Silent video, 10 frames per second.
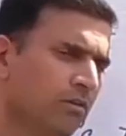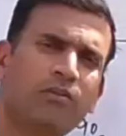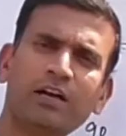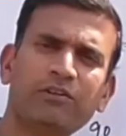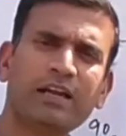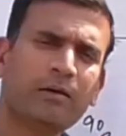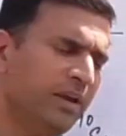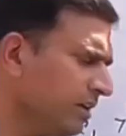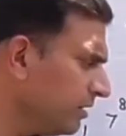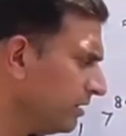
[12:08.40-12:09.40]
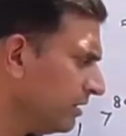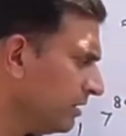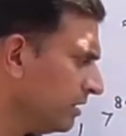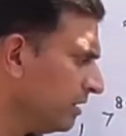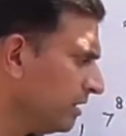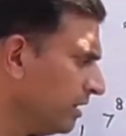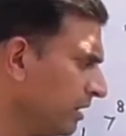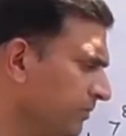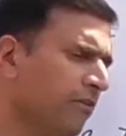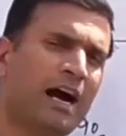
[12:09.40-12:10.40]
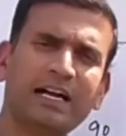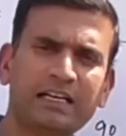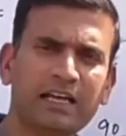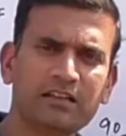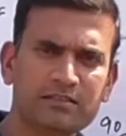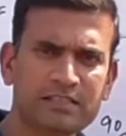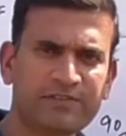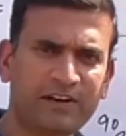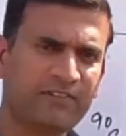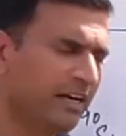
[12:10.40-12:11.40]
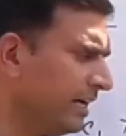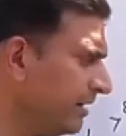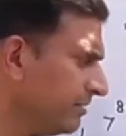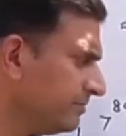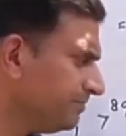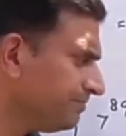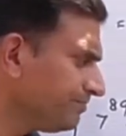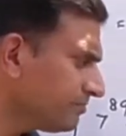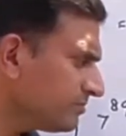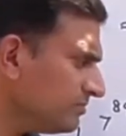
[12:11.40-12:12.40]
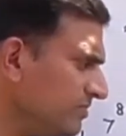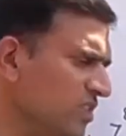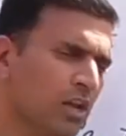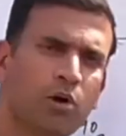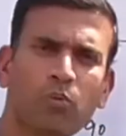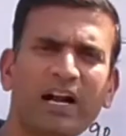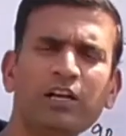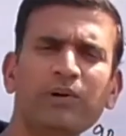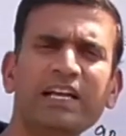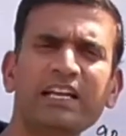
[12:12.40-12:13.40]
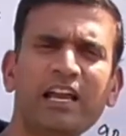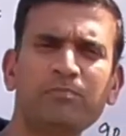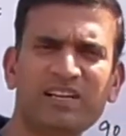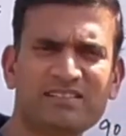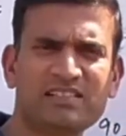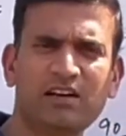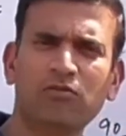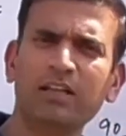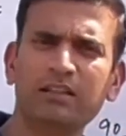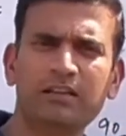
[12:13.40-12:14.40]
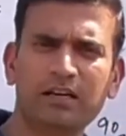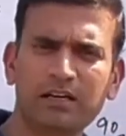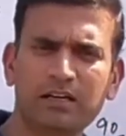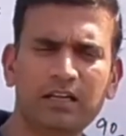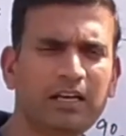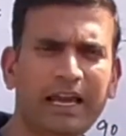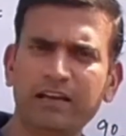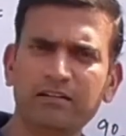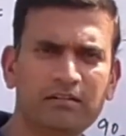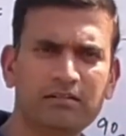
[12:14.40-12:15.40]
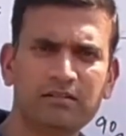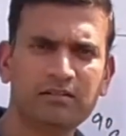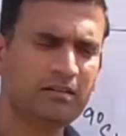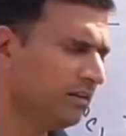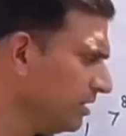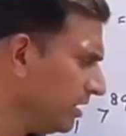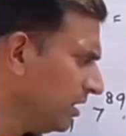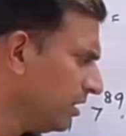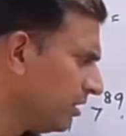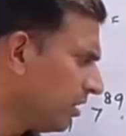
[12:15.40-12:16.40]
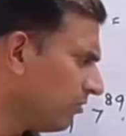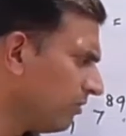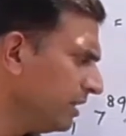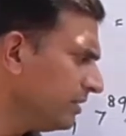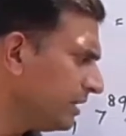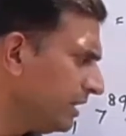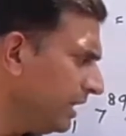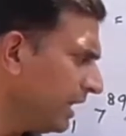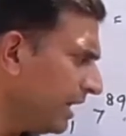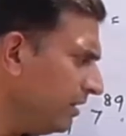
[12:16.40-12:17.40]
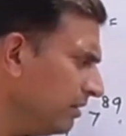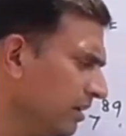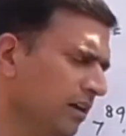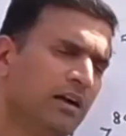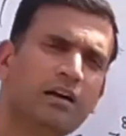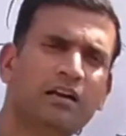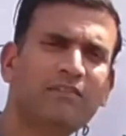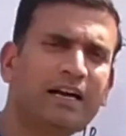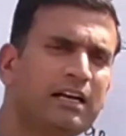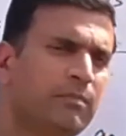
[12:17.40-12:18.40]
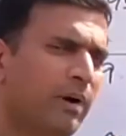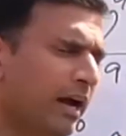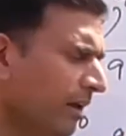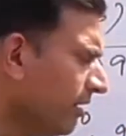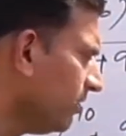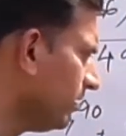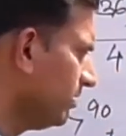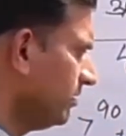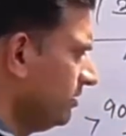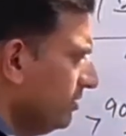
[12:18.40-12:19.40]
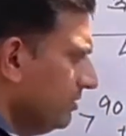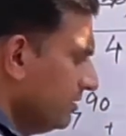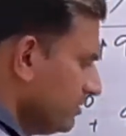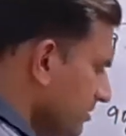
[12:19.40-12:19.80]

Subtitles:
what we are having? If you add 10, this is 500. 129 plus 10, 139. Now 139 divided by, this